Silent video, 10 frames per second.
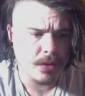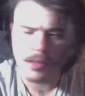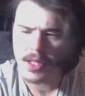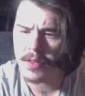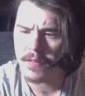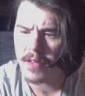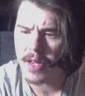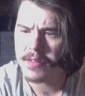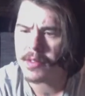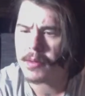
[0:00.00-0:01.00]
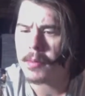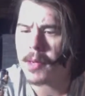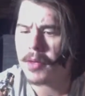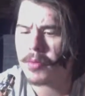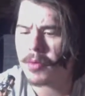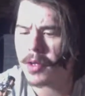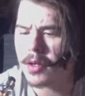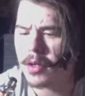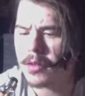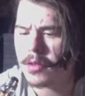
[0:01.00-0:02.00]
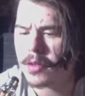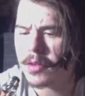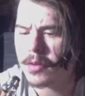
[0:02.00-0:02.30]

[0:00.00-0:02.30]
Getting the flavours in your mouth really nicely.